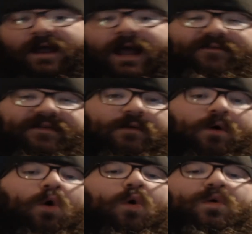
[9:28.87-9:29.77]
However, there will
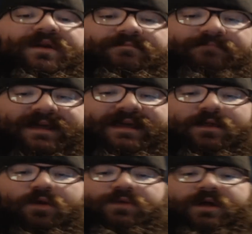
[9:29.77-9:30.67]
always be an
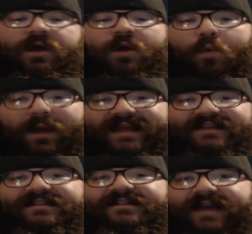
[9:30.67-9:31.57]
owner willing
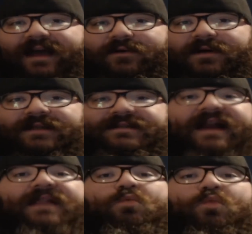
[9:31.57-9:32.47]
to sell,
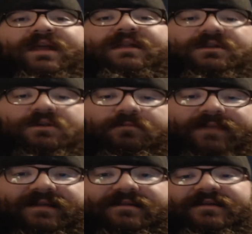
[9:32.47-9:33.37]
talent willing to do
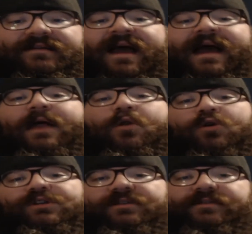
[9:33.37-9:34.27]
business, and an
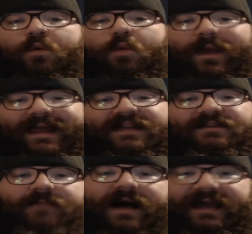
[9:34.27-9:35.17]
audience willing to
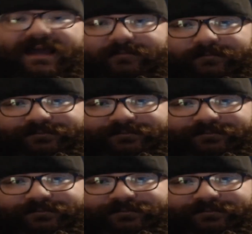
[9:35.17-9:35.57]
buy in.